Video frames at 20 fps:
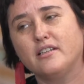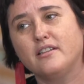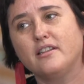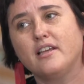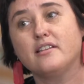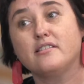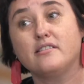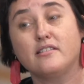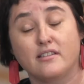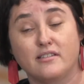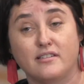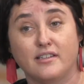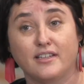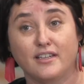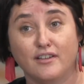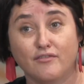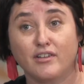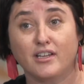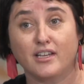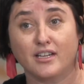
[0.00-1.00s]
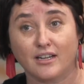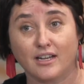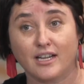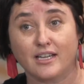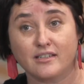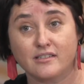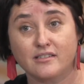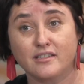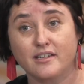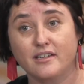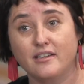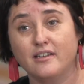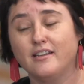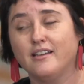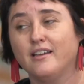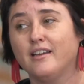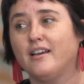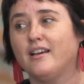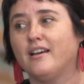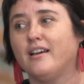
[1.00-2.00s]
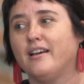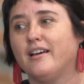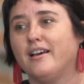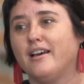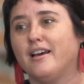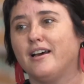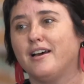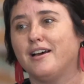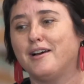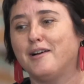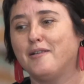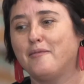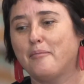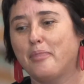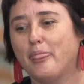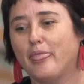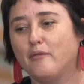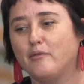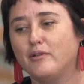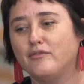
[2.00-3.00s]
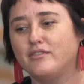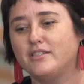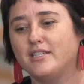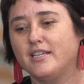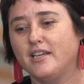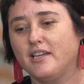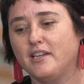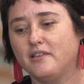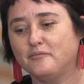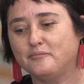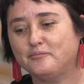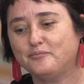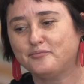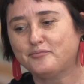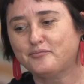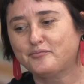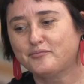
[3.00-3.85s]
and that's a significant legacy. Um, we've seen,